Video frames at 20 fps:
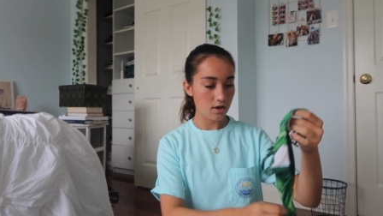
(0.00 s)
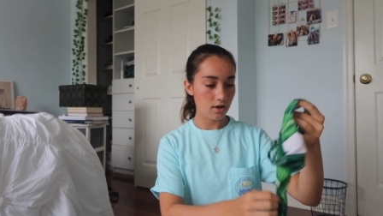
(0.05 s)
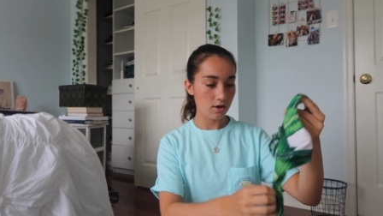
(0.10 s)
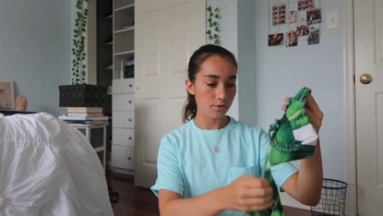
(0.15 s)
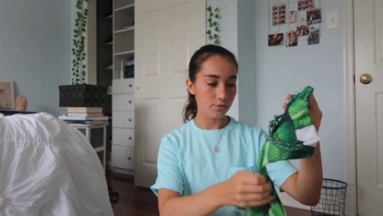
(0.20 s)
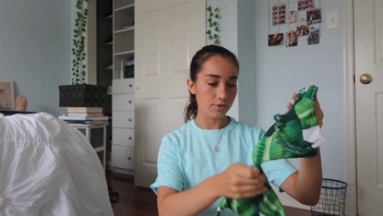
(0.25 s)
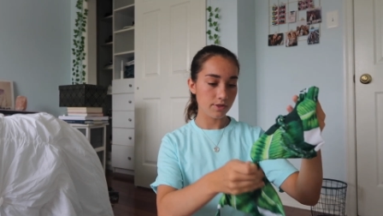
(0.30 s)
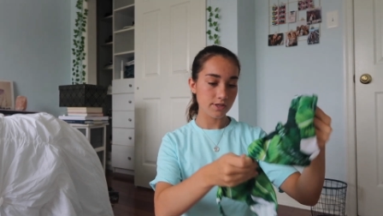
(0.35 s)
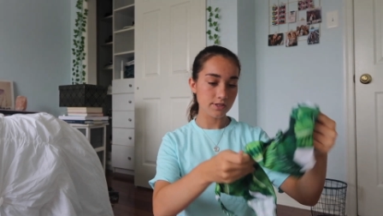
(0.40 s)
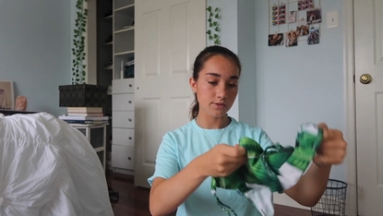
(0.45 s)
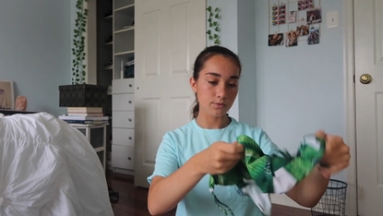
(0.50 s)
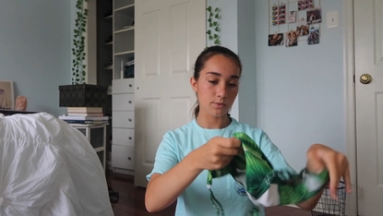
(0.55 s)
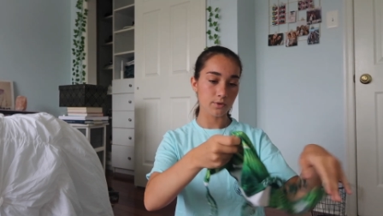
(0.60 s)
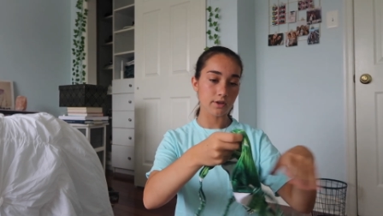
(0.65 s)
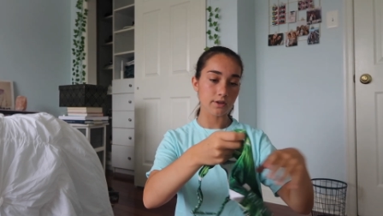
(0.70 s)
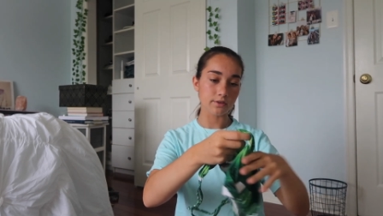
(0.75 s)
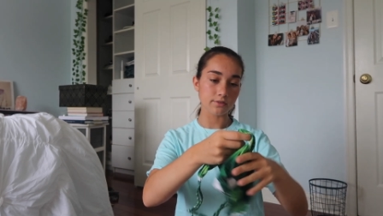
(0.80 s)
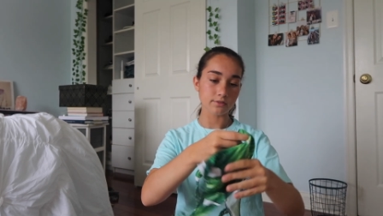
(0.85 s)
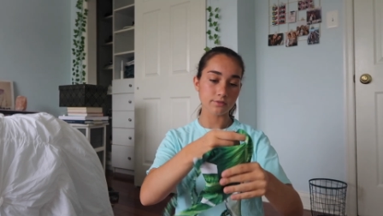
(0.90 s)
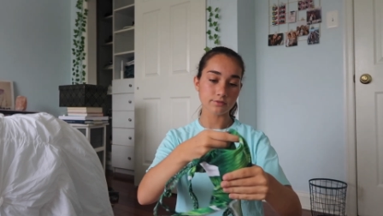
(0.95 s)
Oh, this
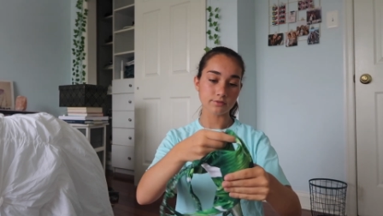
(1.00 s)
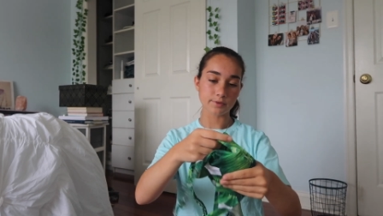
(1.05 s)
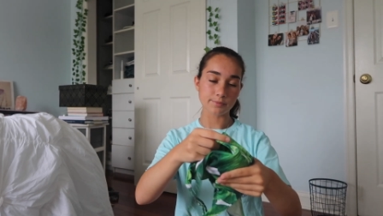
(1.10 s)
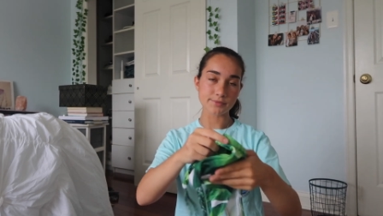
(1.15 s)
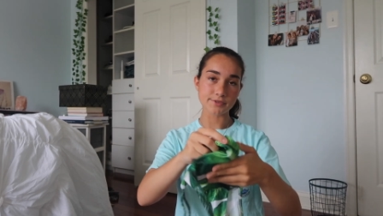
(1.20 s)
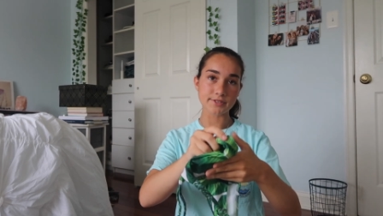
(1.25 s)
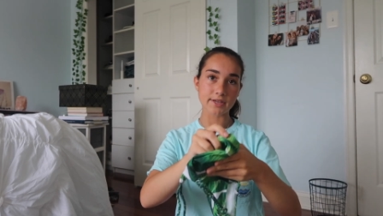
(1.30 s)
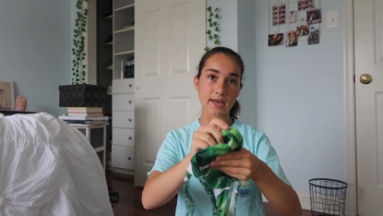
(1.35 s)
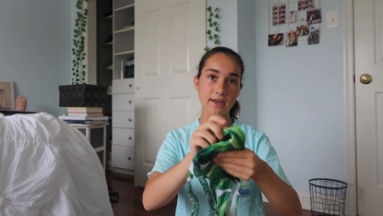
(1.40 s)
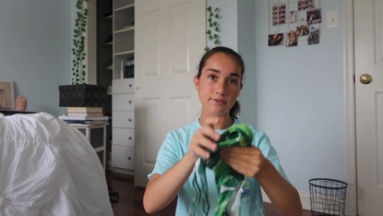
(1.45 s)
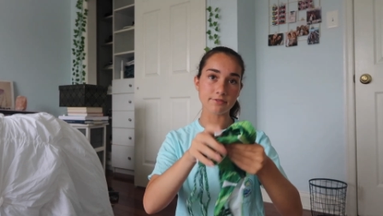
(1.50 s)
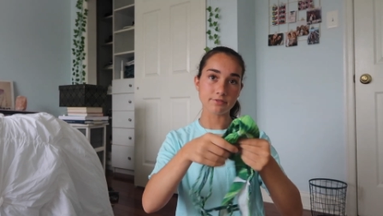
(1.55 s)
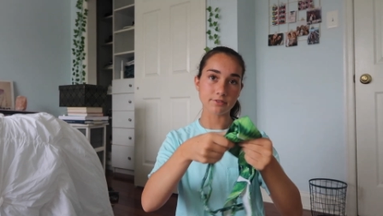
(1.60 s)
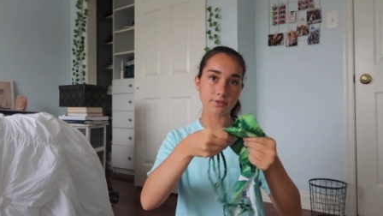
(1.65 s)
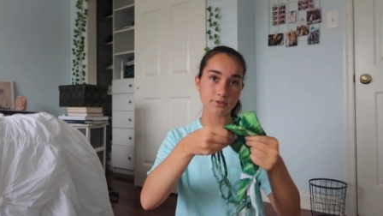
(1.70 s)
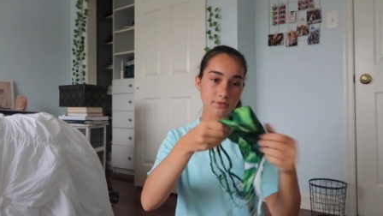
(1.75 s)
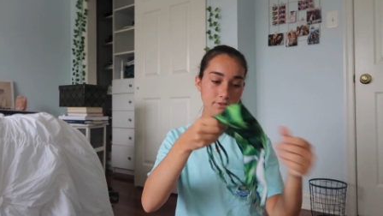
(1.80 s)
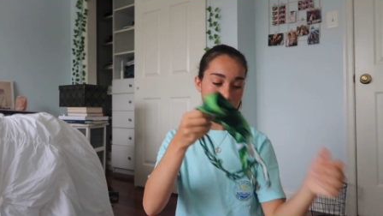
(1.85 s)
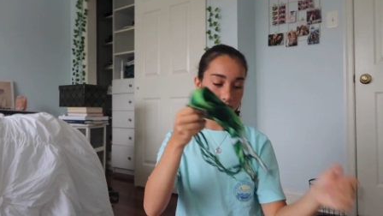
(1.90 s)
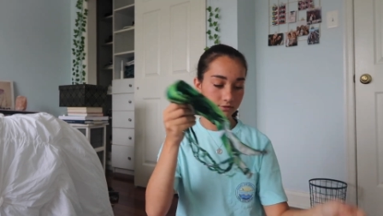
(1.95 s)
one from
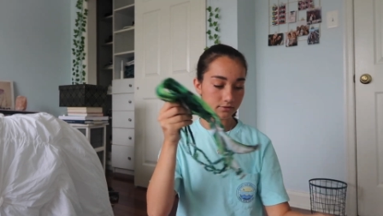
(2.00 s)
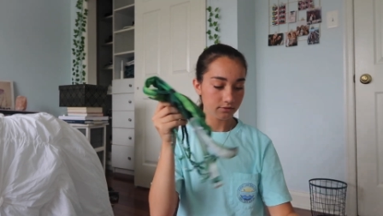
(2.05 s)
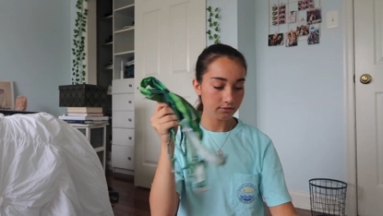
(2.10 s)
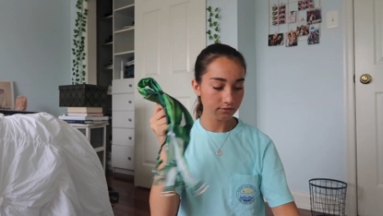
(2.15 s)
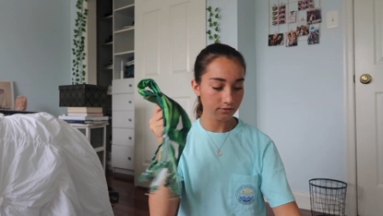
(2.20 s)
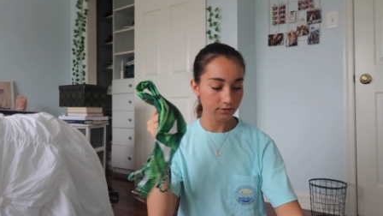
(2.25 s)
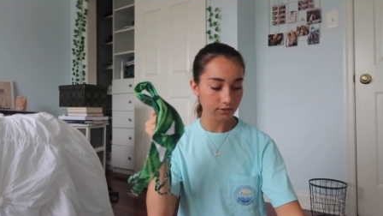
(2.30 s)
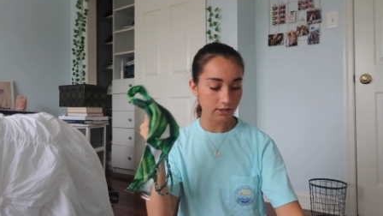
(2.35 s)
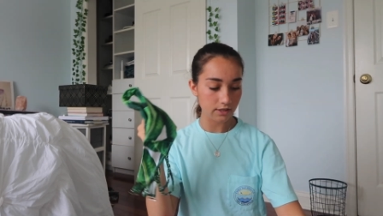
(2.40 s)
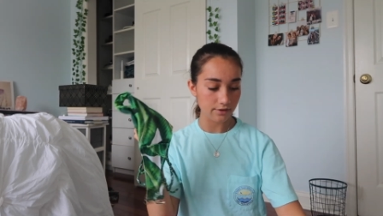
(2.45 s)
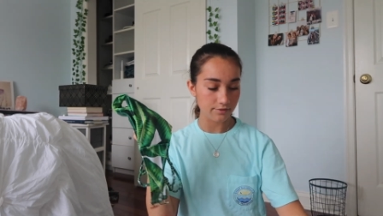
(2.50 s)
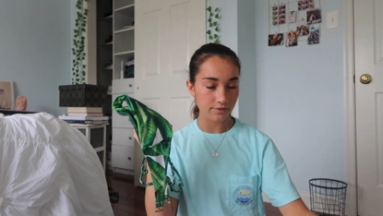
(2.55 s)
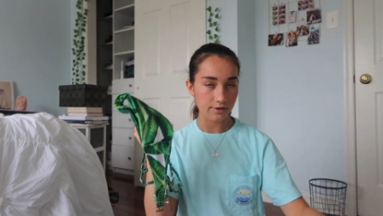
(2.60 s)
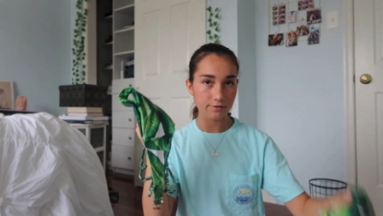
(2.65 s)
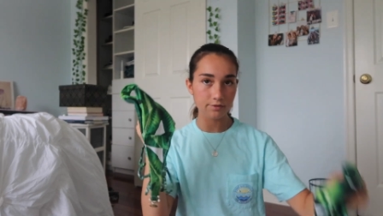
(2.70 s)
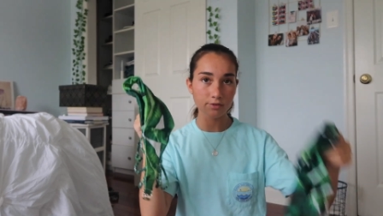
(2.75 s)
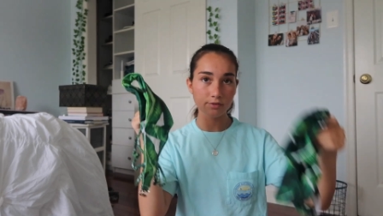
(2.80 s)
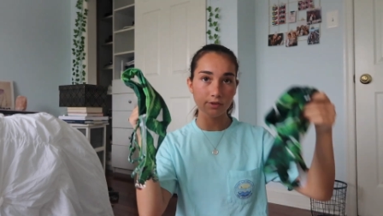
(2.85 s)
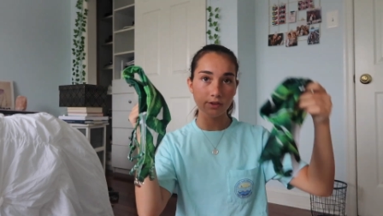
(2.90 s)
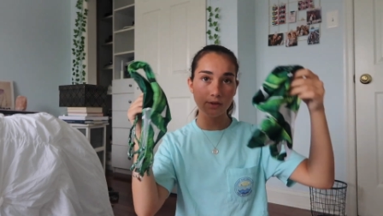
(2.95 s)
Zaful that I've
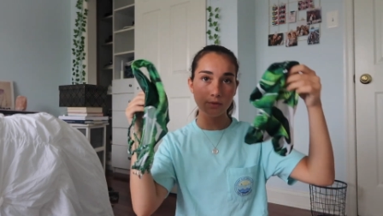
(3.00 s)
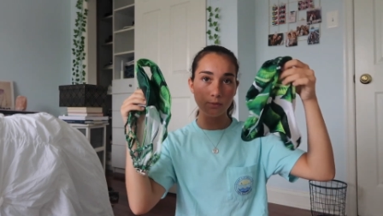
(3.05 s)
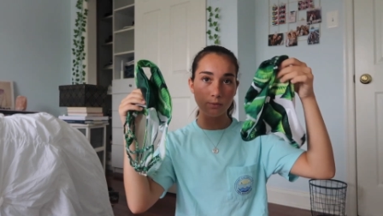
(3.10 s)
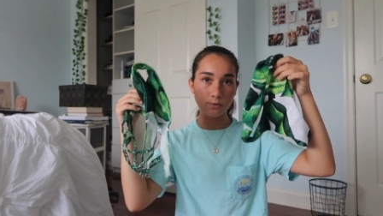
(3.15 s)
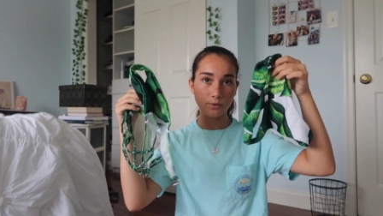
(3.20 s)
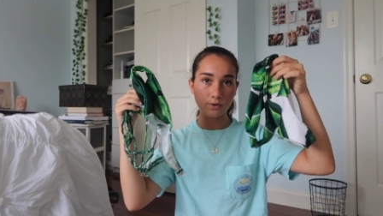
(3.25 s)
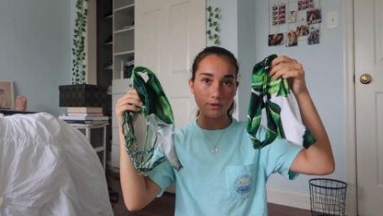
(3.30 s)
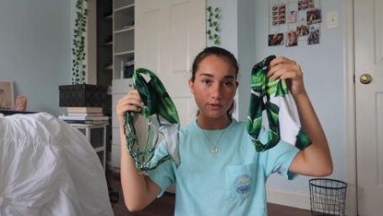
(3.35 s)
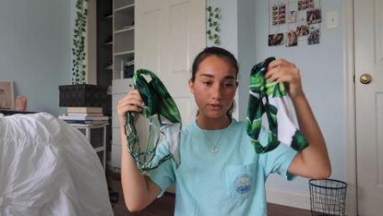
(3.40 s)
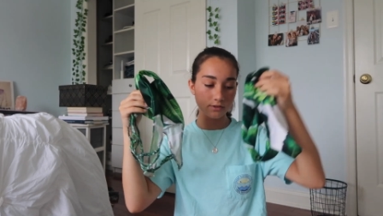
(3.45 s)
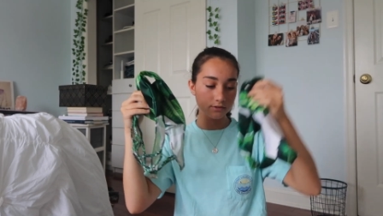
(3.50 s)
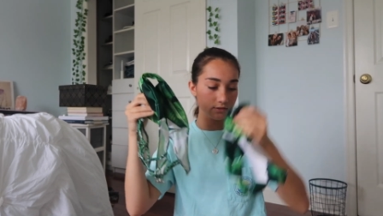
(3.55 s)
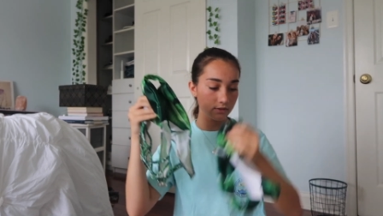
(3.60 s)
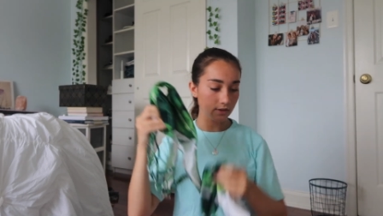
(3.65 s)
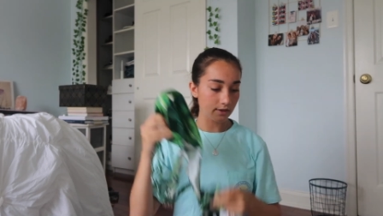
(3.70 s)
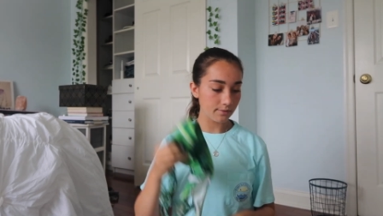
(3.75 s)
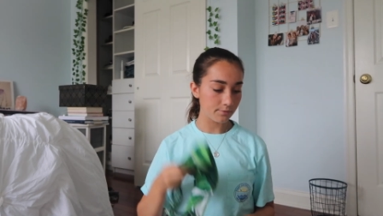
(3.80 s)
never really worn.